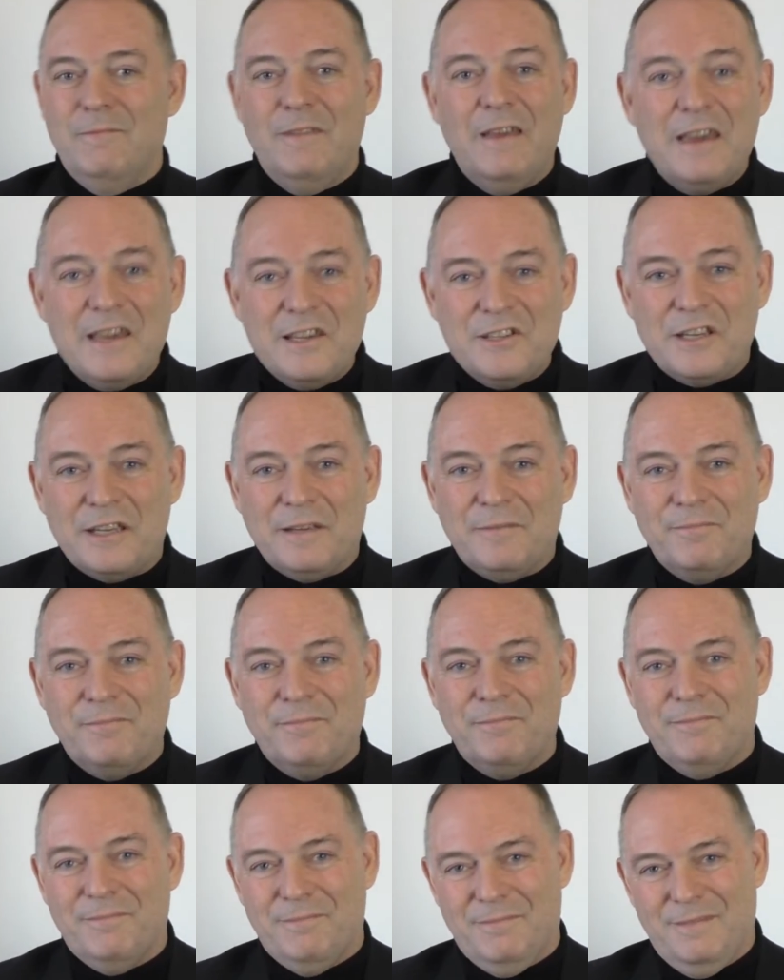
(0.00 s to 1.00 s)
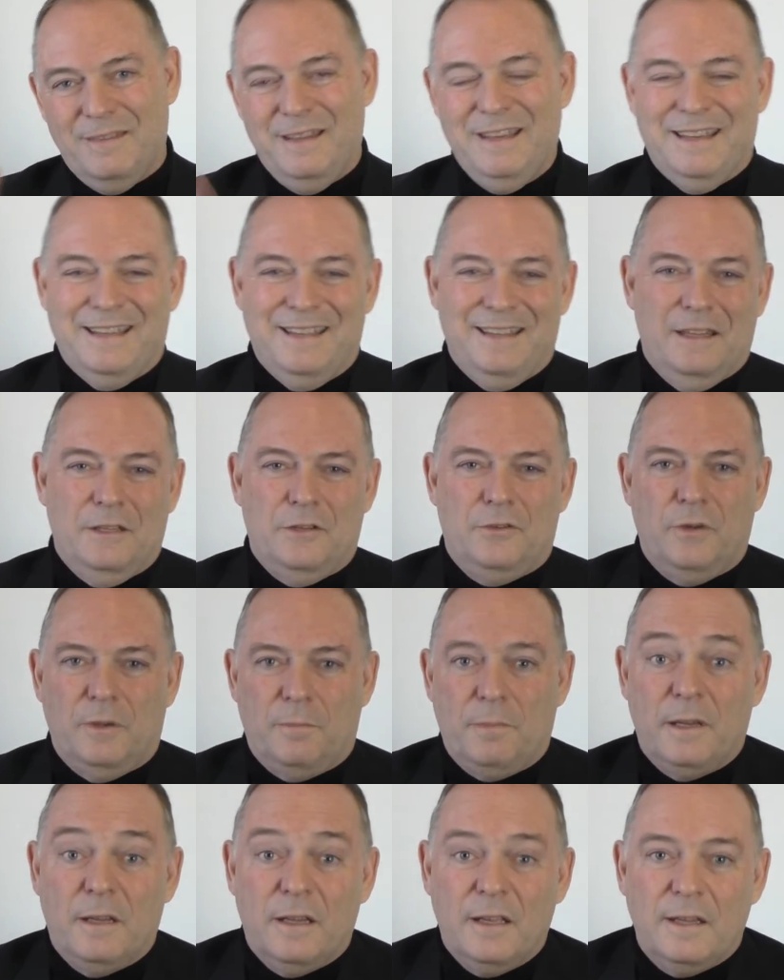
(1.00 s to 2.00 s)
Easy. The
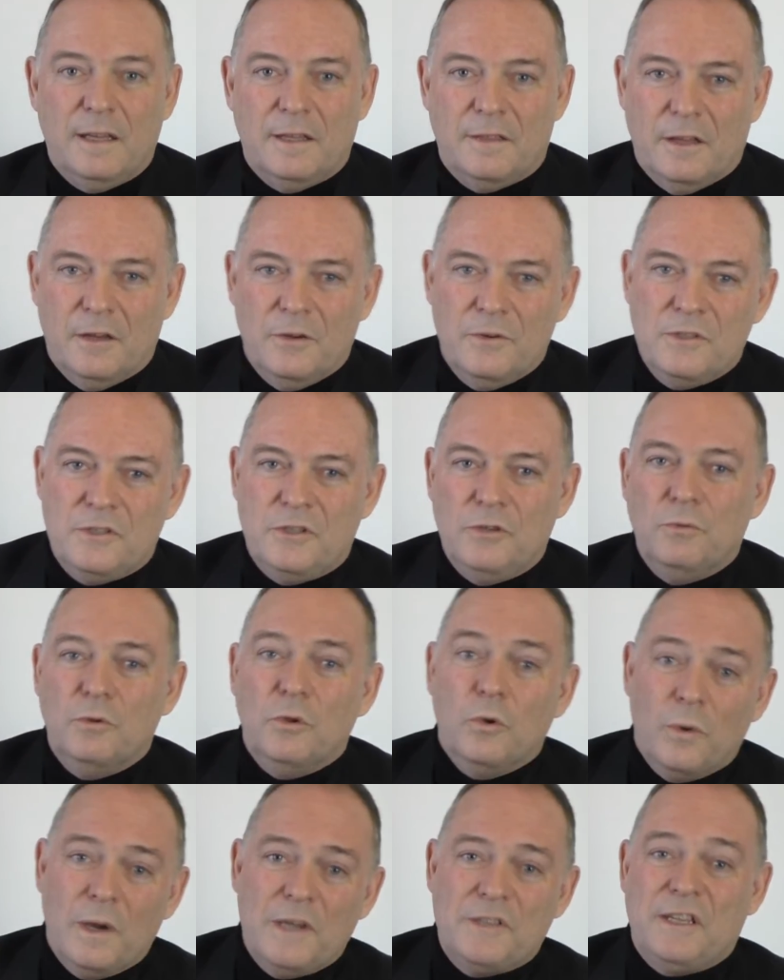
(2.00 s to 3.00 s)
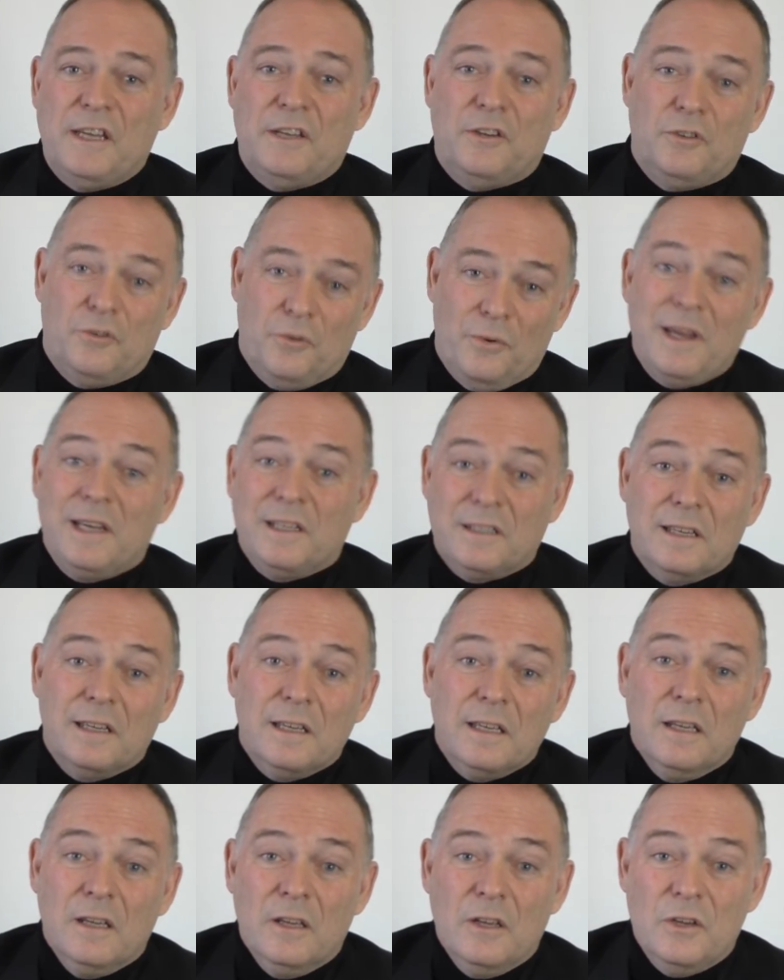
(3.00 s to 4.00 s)
trick behind that, though, is you will always get a
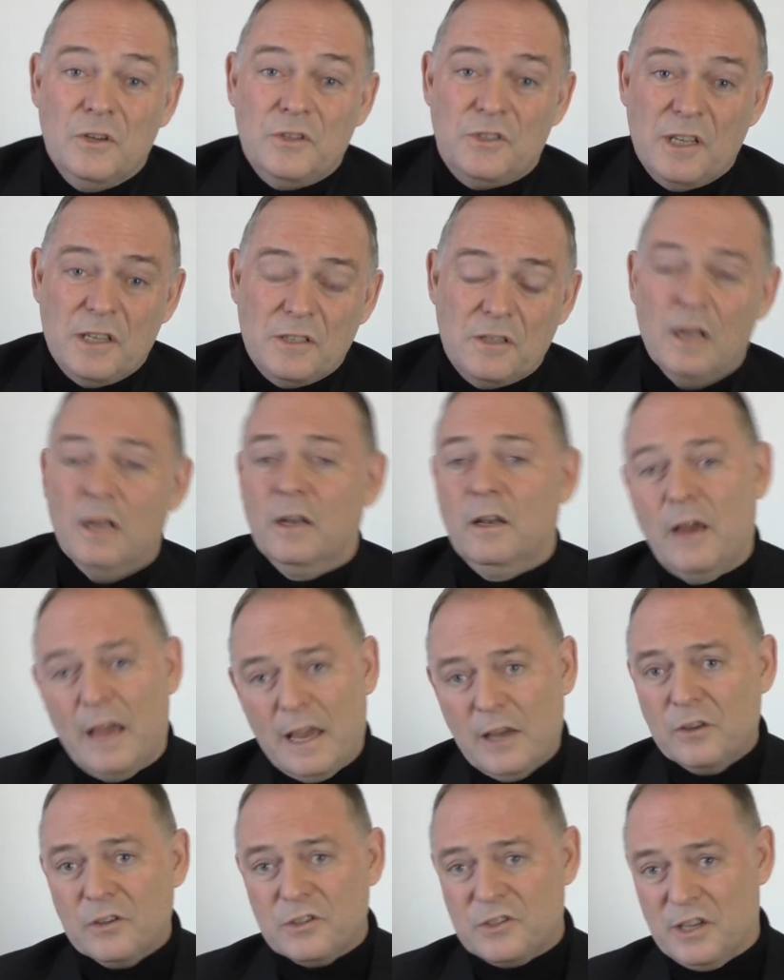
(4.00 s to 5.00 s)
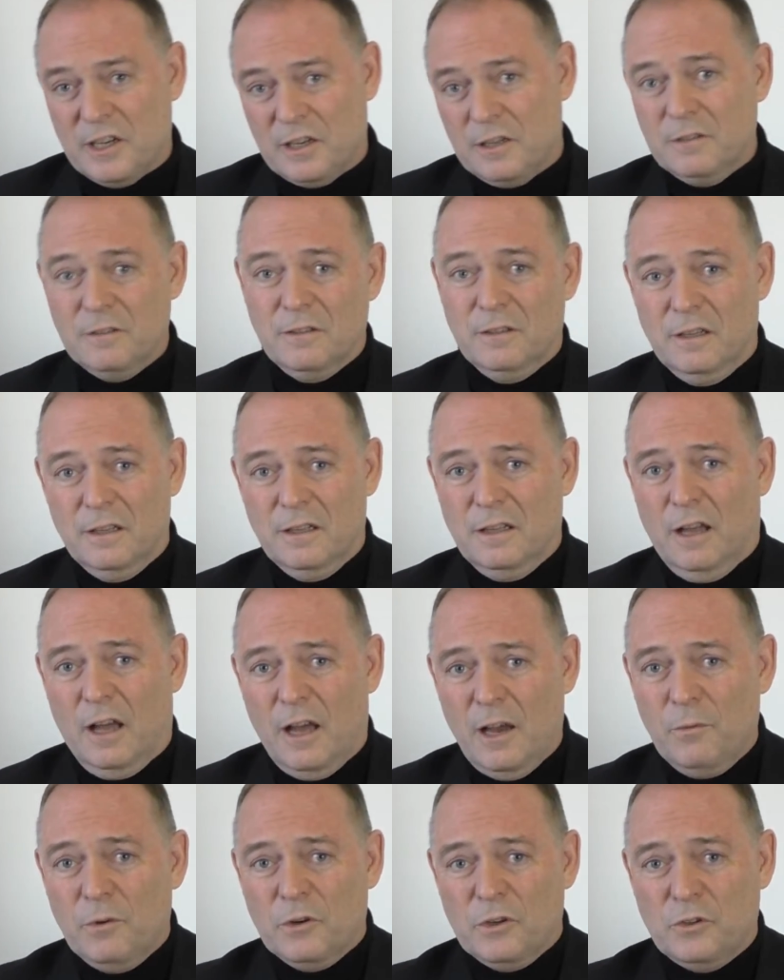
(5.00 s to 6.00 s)
director who says, no, hang on a second,
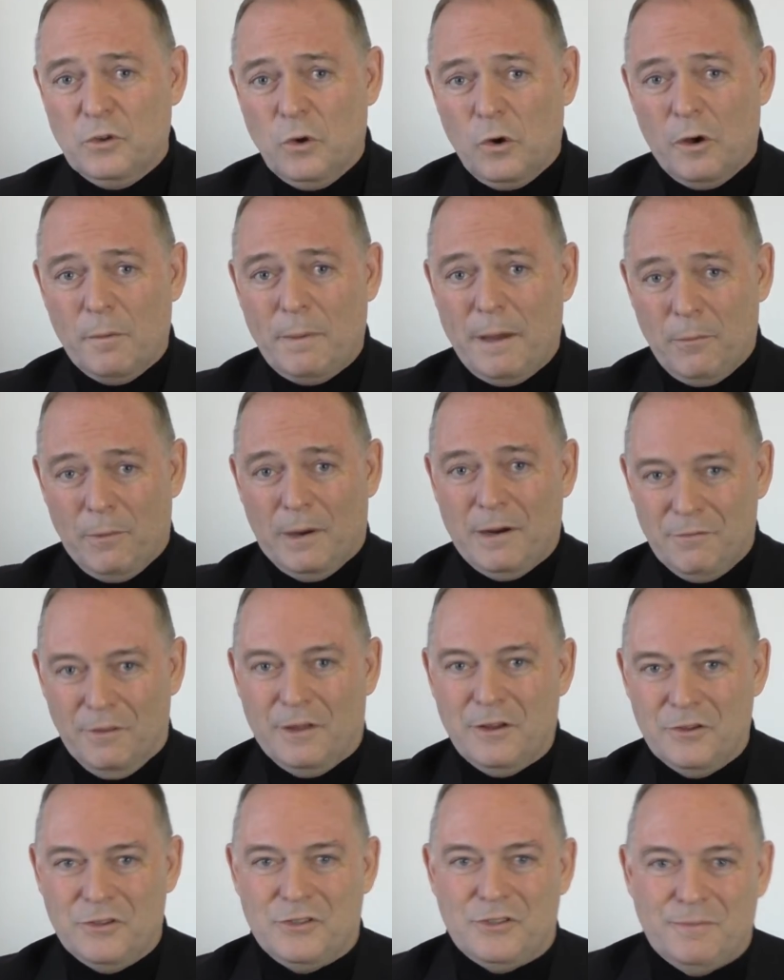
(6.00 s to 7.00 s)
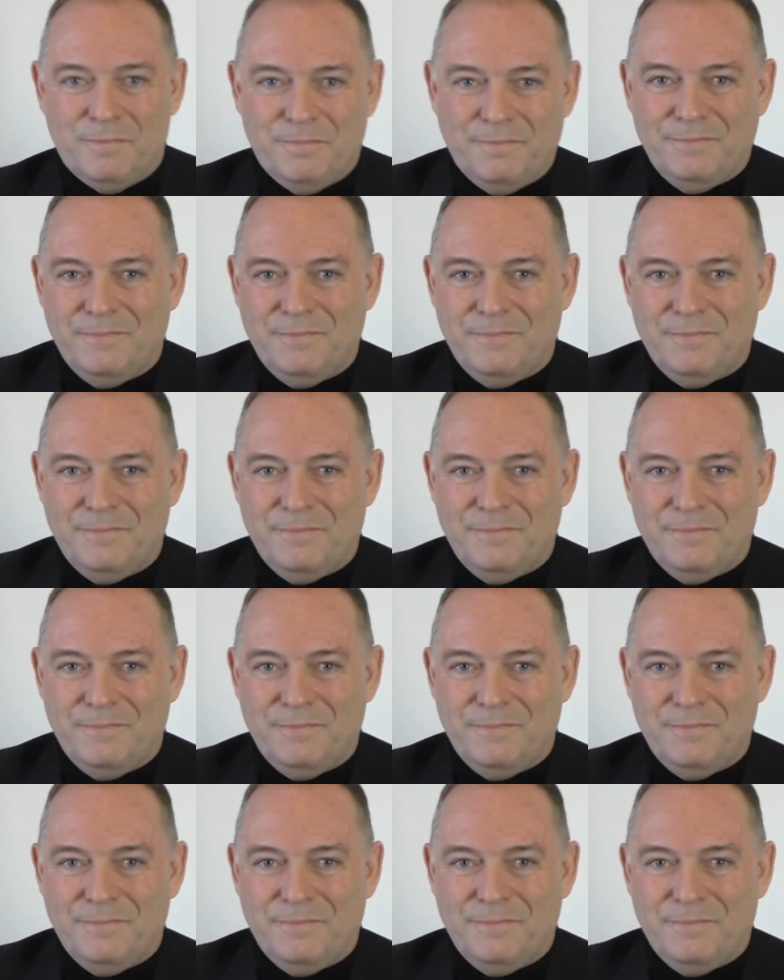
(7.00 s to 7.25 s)
I want to talk about one of those.